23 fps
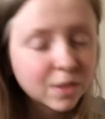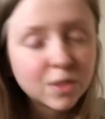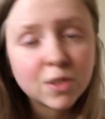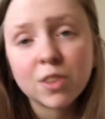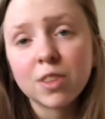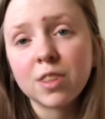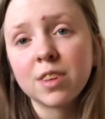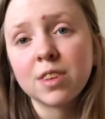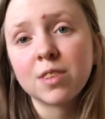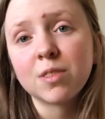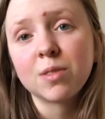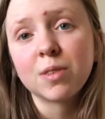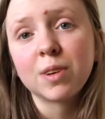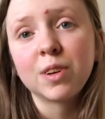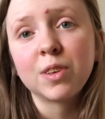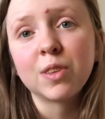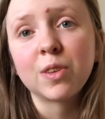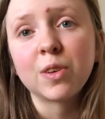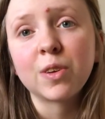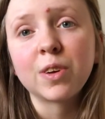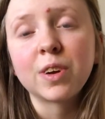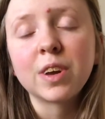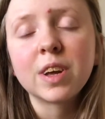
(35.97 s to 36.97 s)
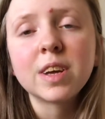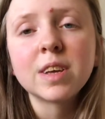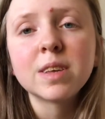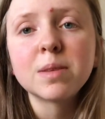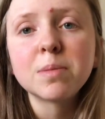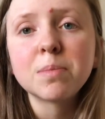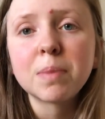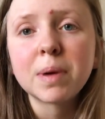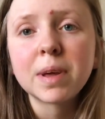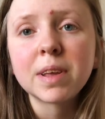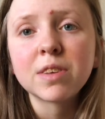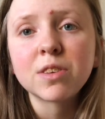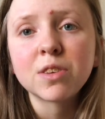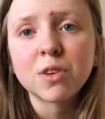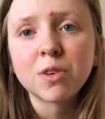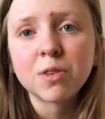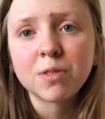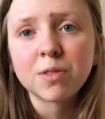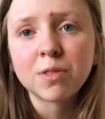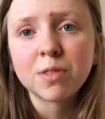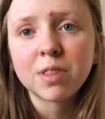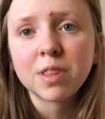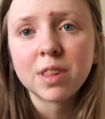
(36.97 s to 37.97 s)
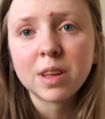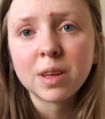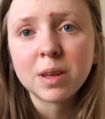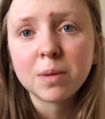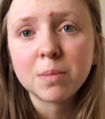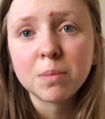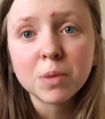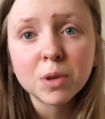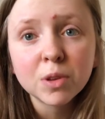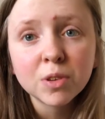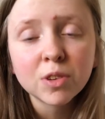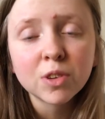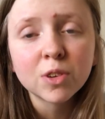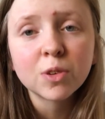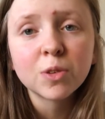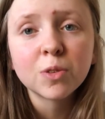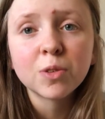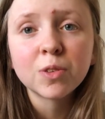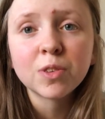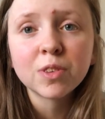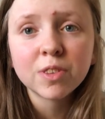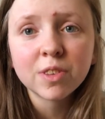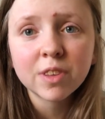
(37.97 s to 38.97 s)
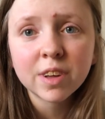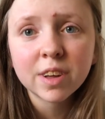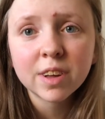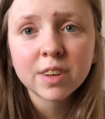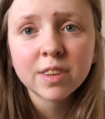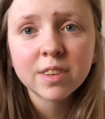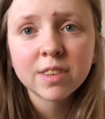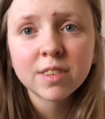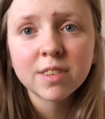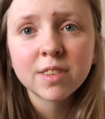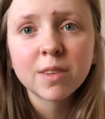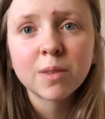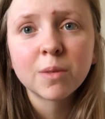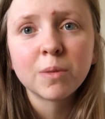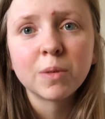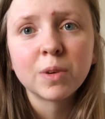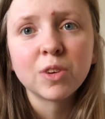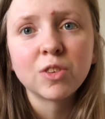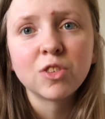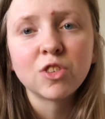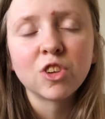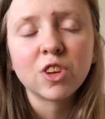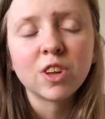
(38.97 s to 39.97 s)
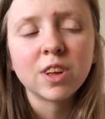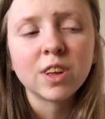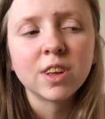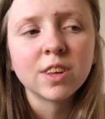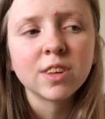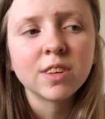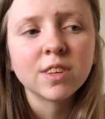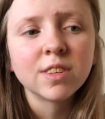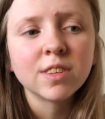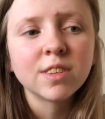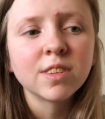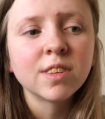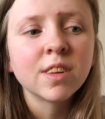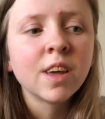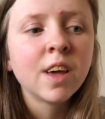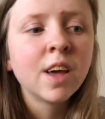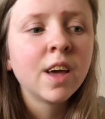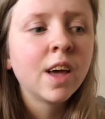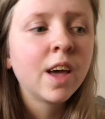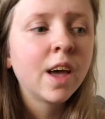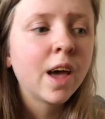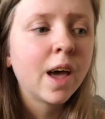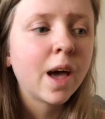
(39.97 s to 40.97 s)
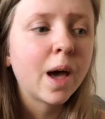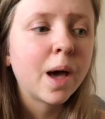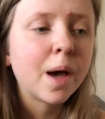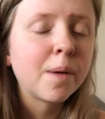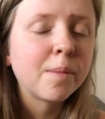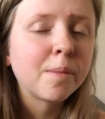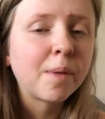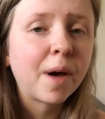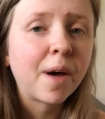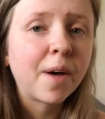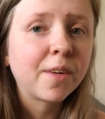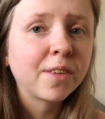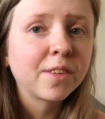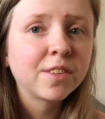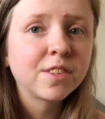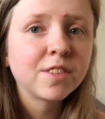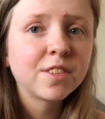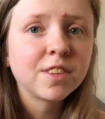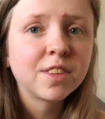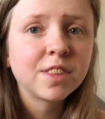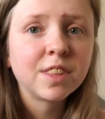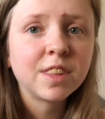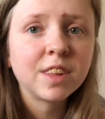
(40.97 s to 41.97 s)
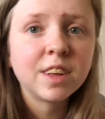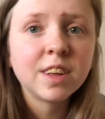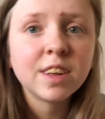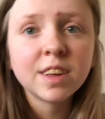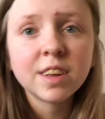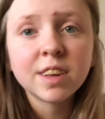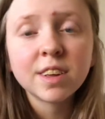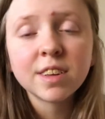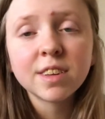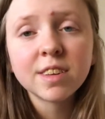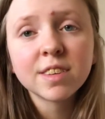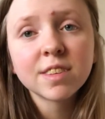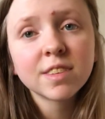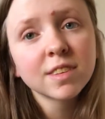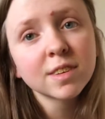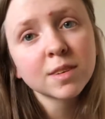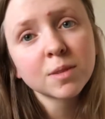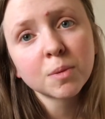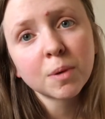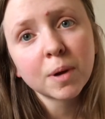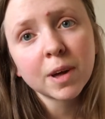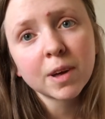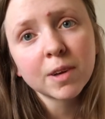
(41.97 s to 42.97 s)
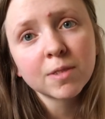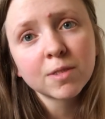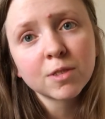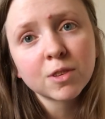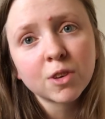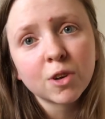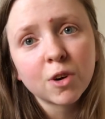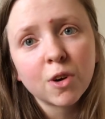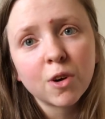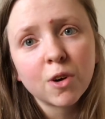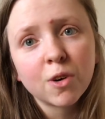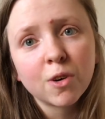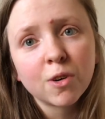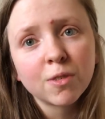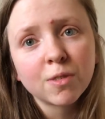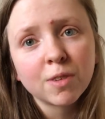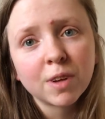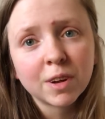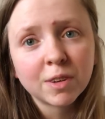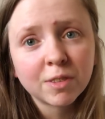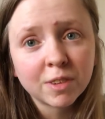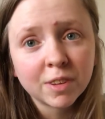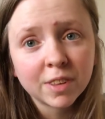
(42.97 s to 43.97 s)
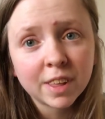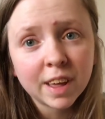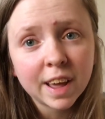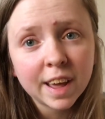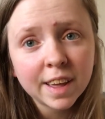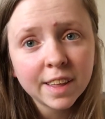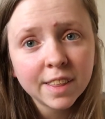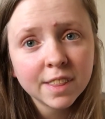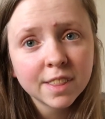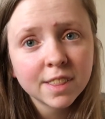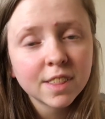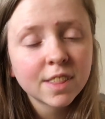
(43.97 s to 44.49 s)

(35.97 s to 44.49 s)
So this readathon is based off the musical Six, which is about the six wives of Henry VIII.